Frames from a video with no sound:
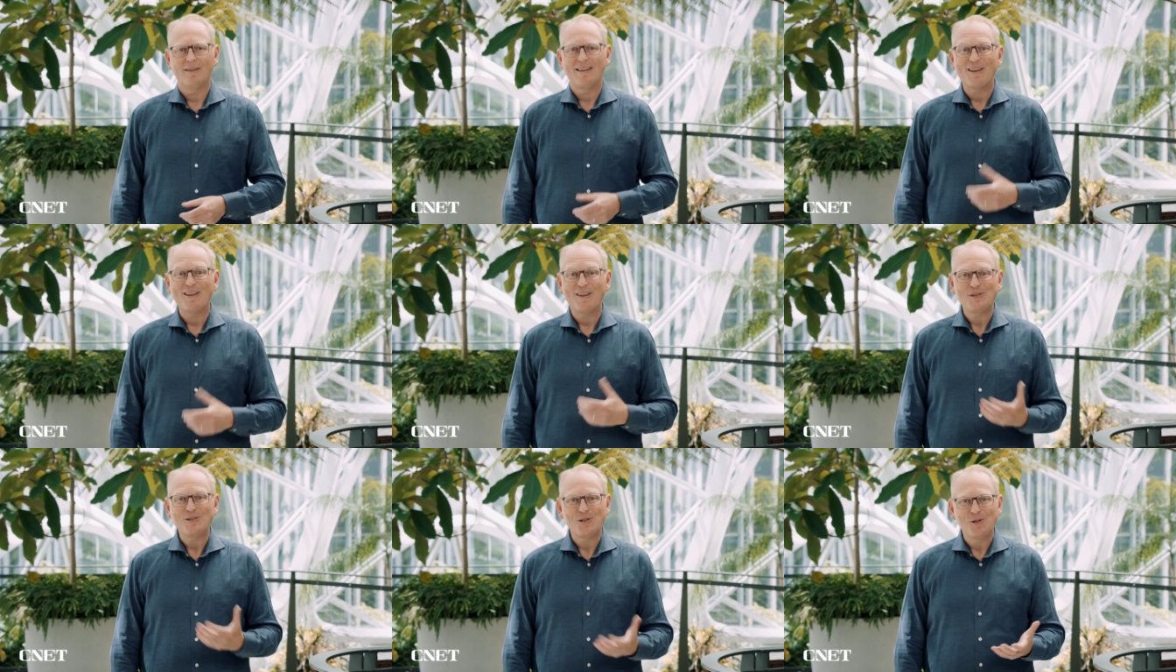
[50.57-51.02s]

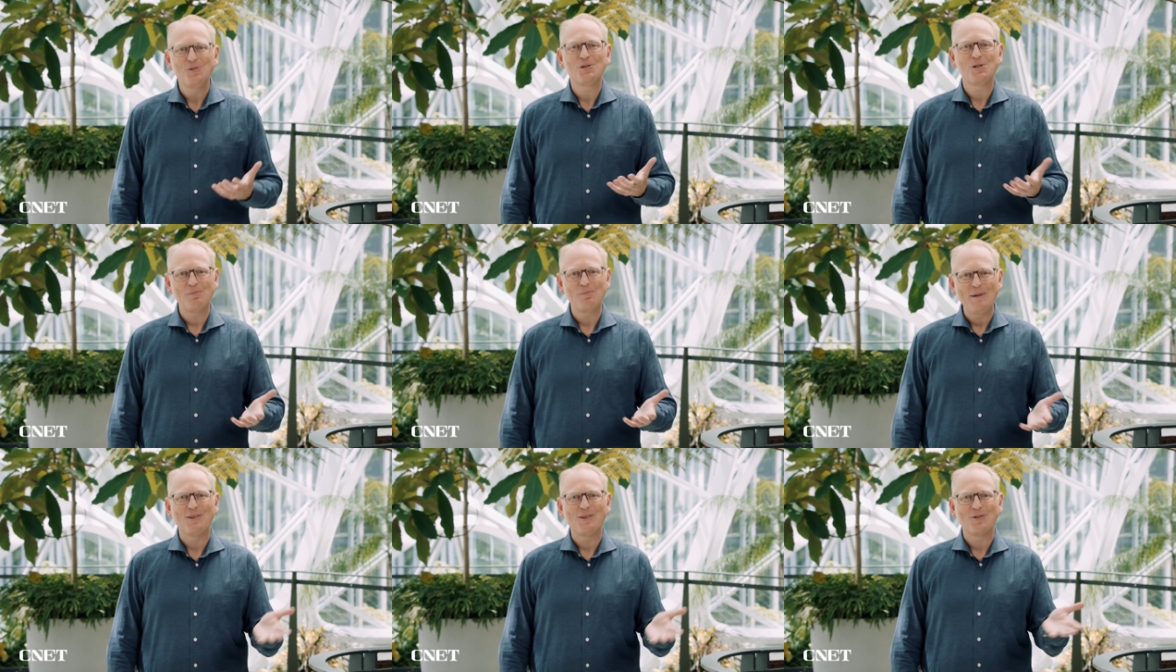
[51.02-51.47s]
that lets you
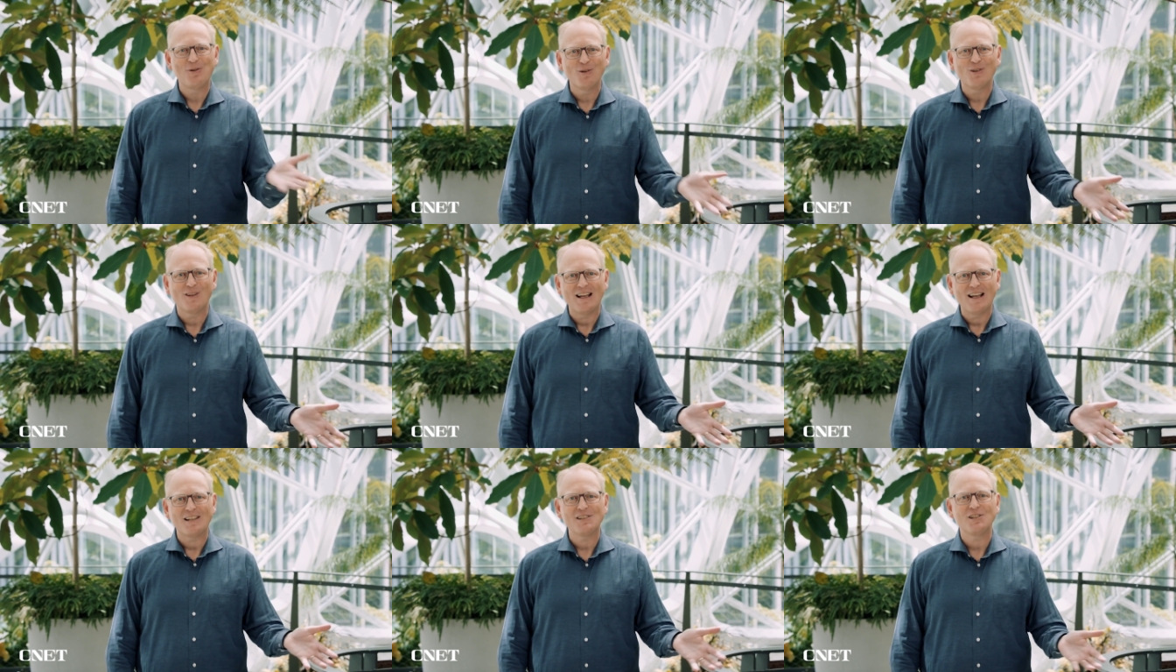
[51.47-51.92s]
speak to
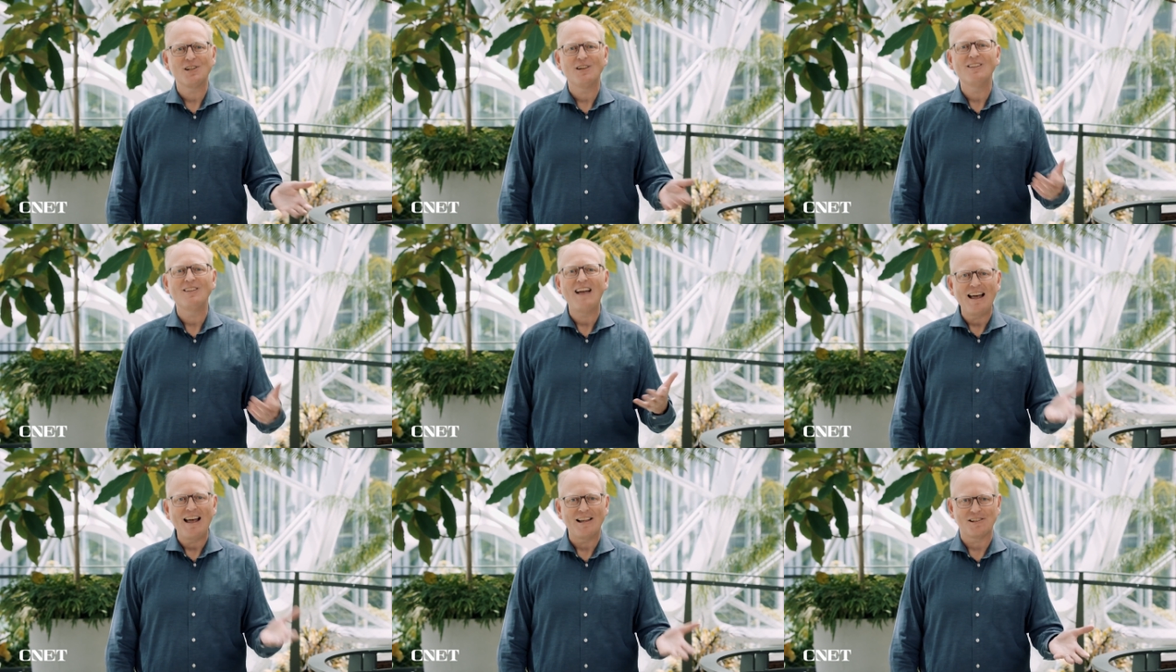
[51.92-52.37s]
Alexa
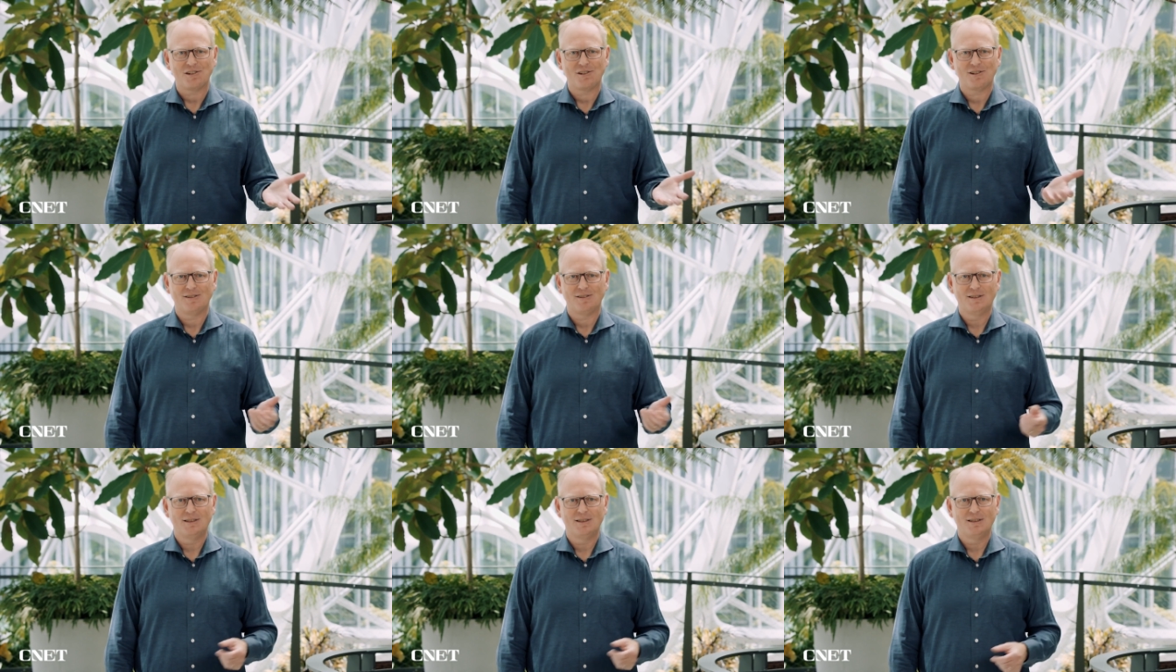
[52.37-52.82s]

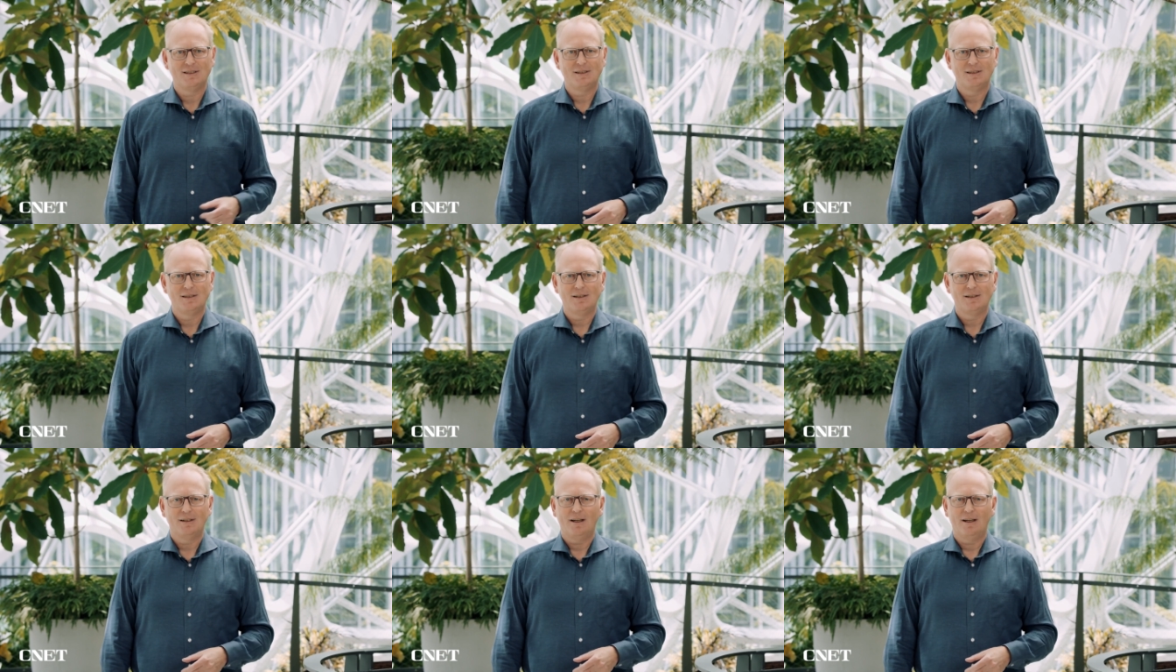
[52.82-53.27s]
less.
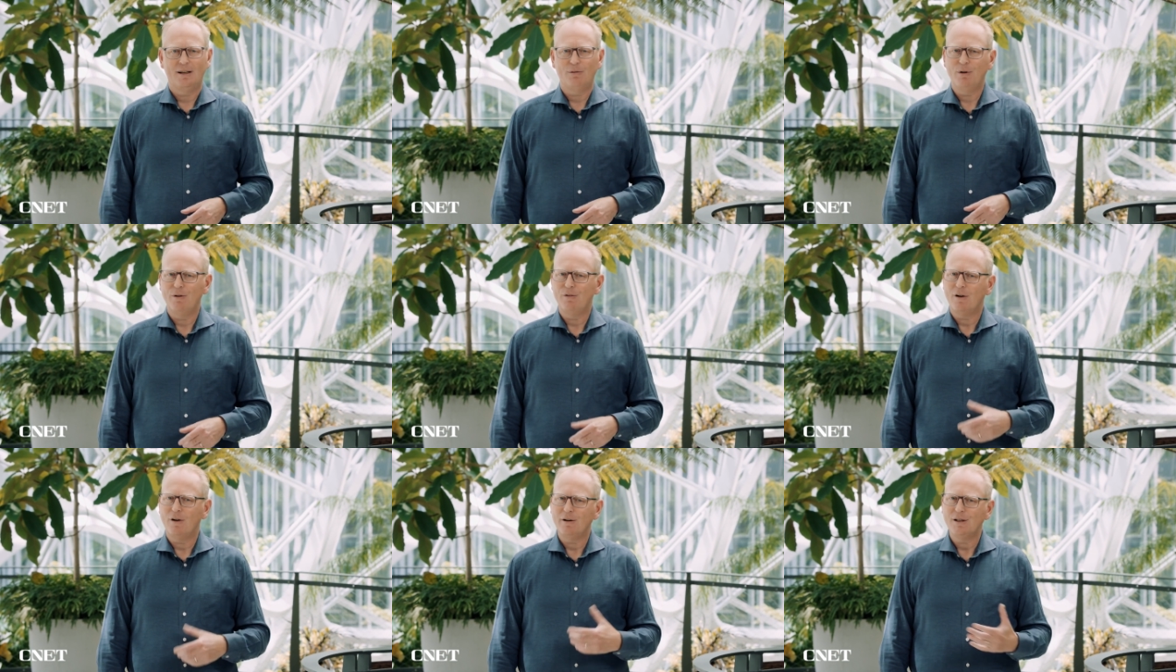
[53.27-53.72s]
And
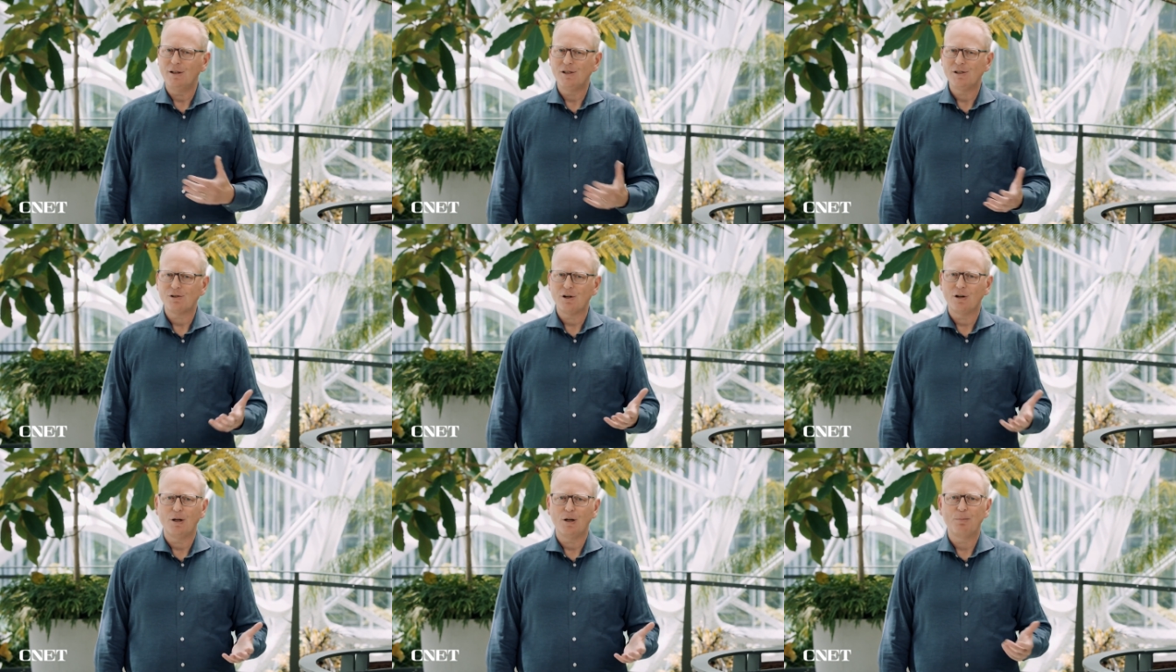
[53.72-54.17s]
we've already
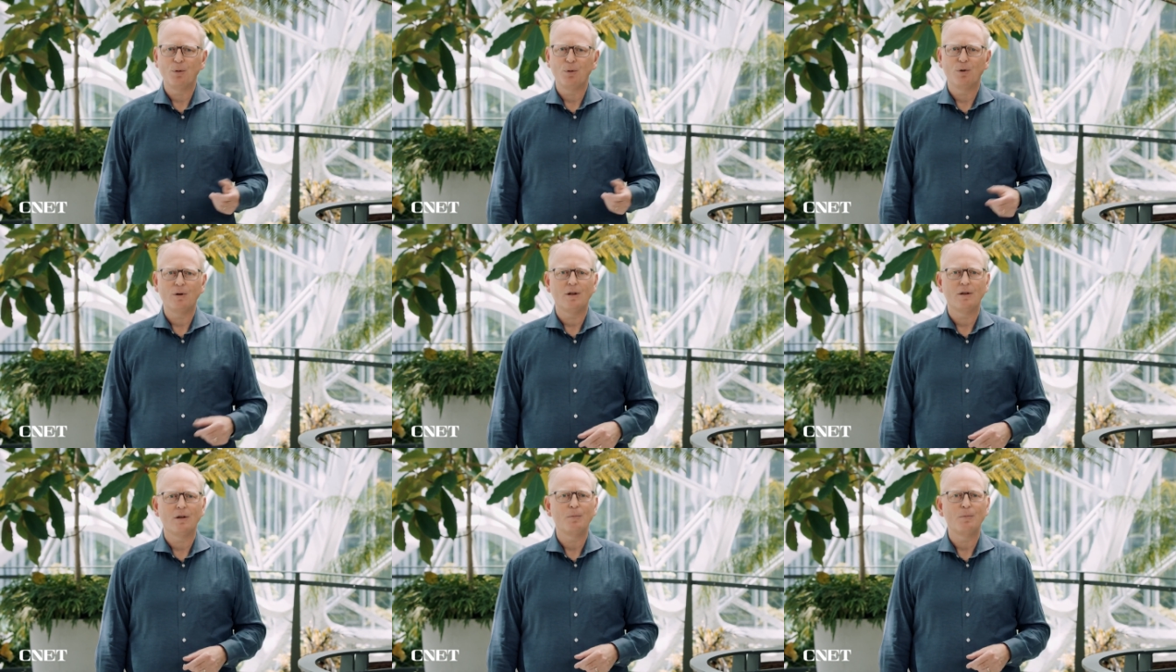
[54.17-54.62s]
started
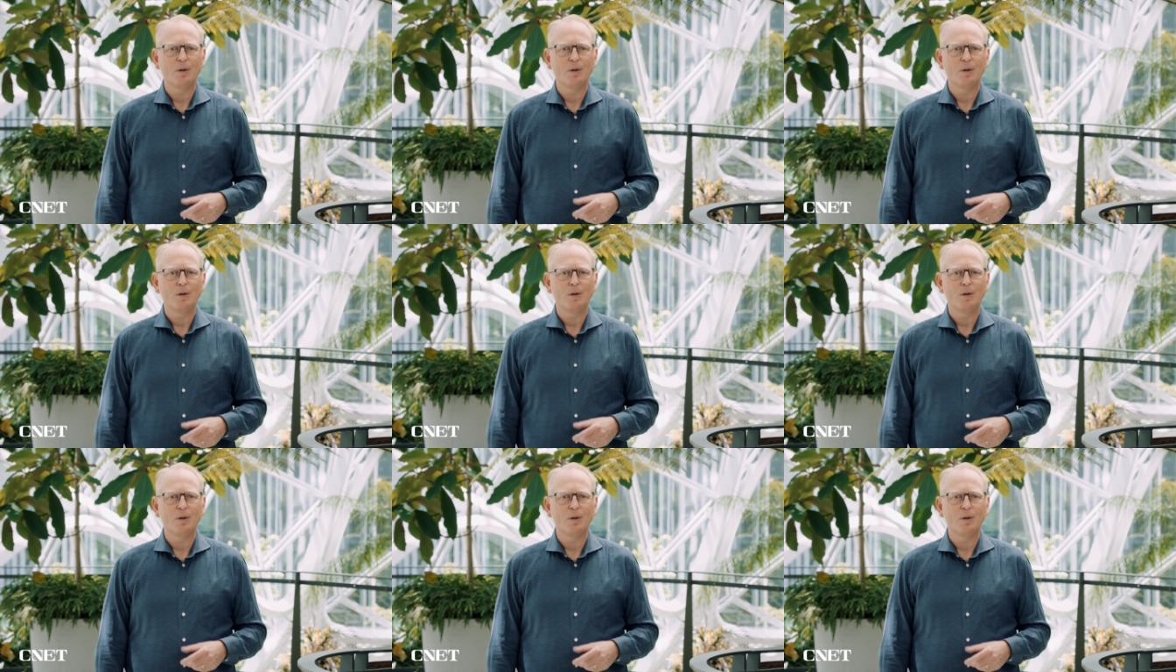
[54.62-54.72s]
putting the